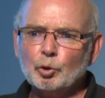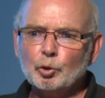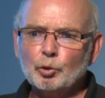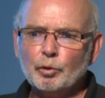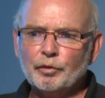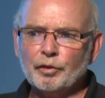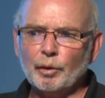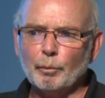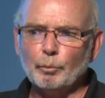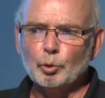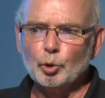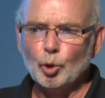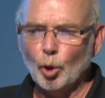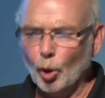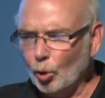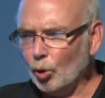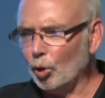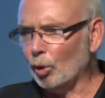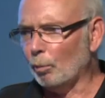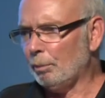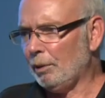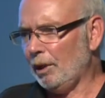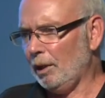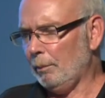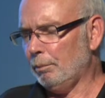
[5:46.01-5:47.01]
some
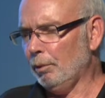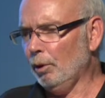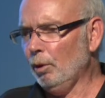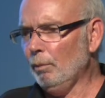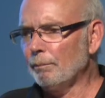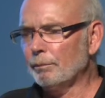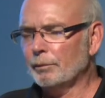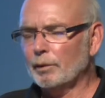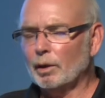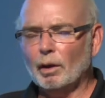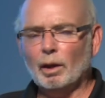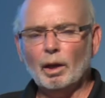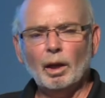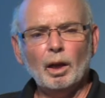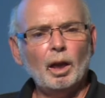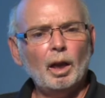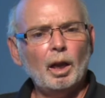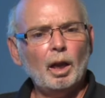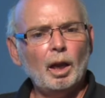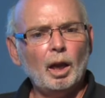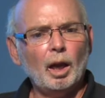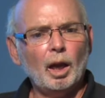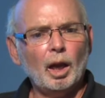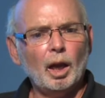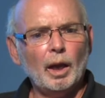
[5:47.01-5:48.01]
local people
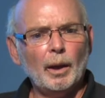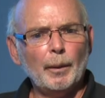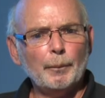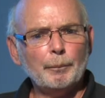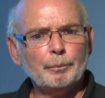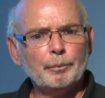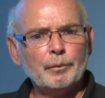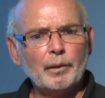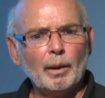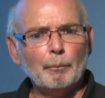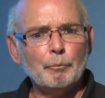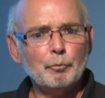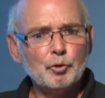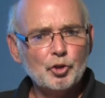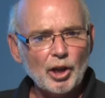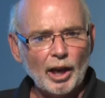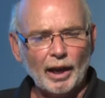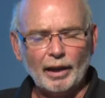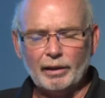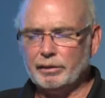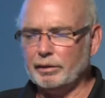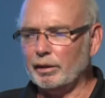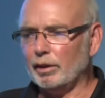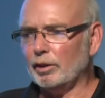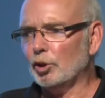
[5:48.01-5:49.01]

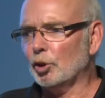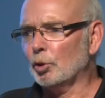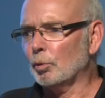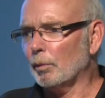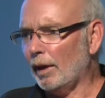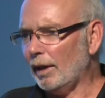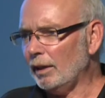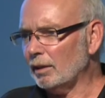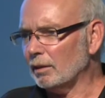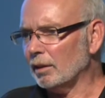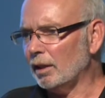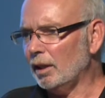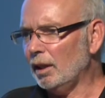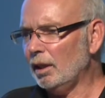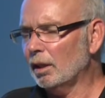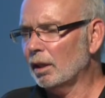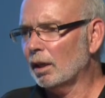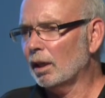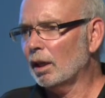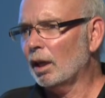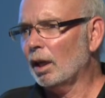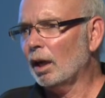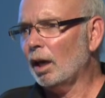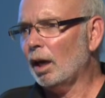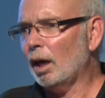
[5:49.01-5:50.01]
objected greatly
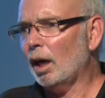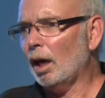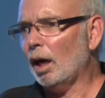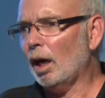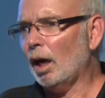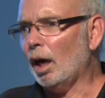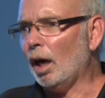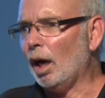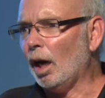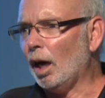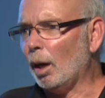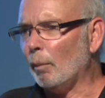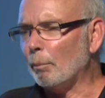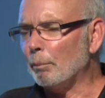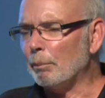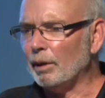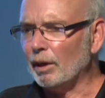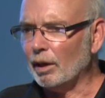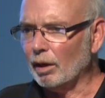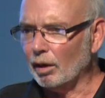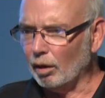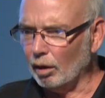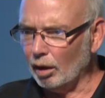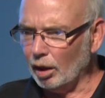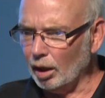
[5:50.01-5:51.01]

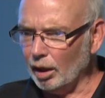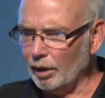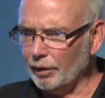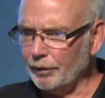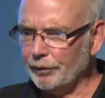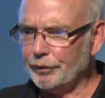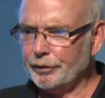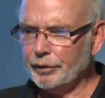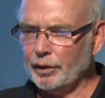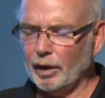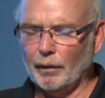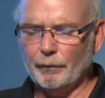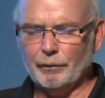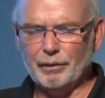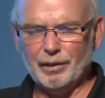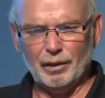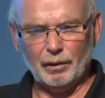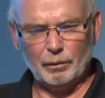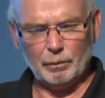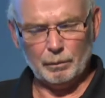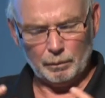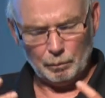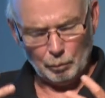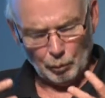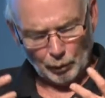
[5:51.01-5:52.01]
because of
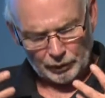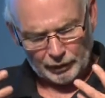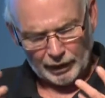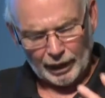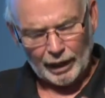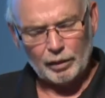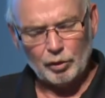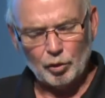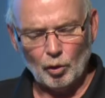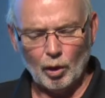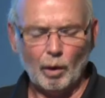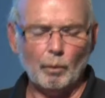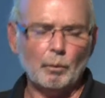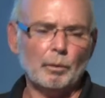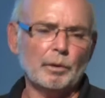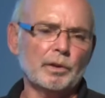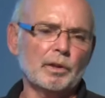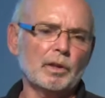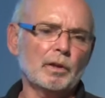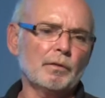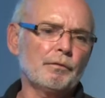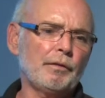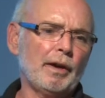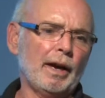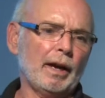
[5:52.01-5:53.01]
what they thought were
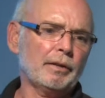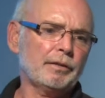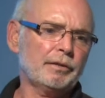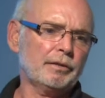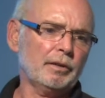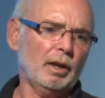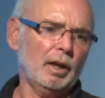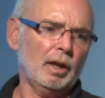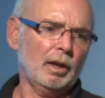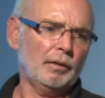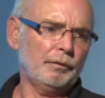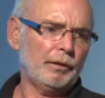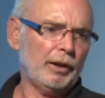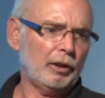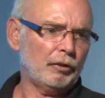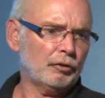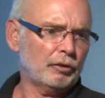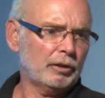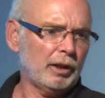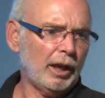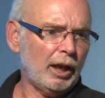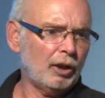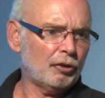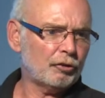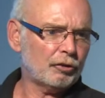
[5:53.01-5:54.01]
the effects on
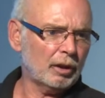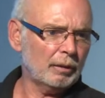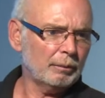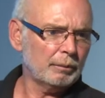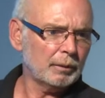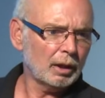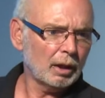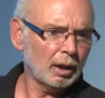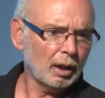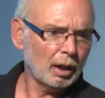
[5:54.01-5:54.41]
vegetation.